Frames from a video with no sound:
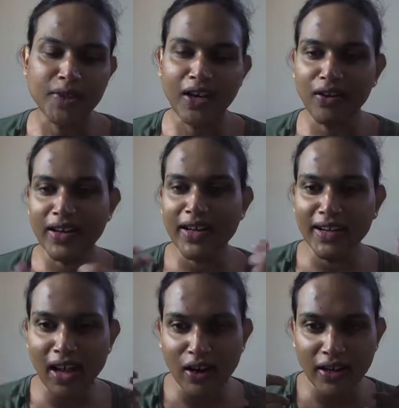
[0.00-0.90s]
how
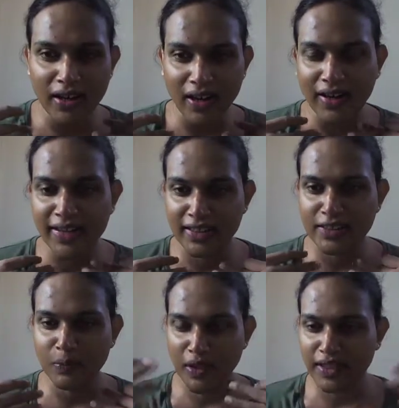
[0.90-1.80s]
can I
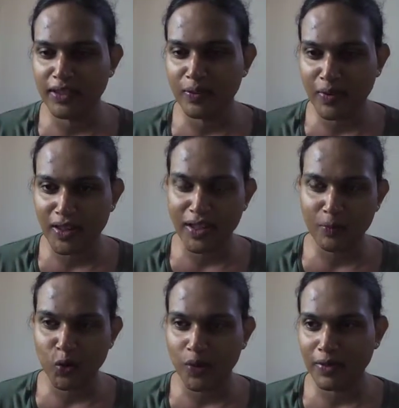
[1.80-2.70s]
explain to my
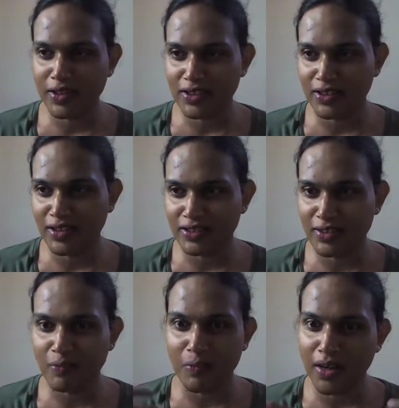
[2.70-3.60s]
employment
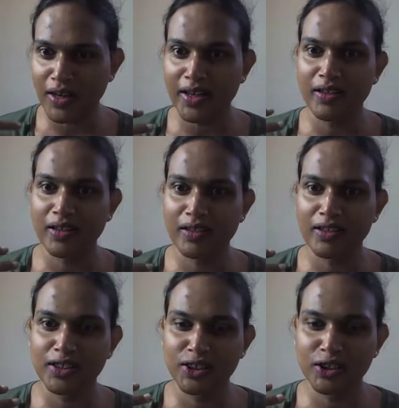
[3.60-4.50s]
consultant my
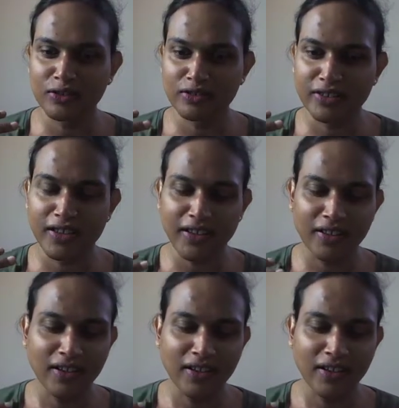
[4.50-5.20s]
issues, like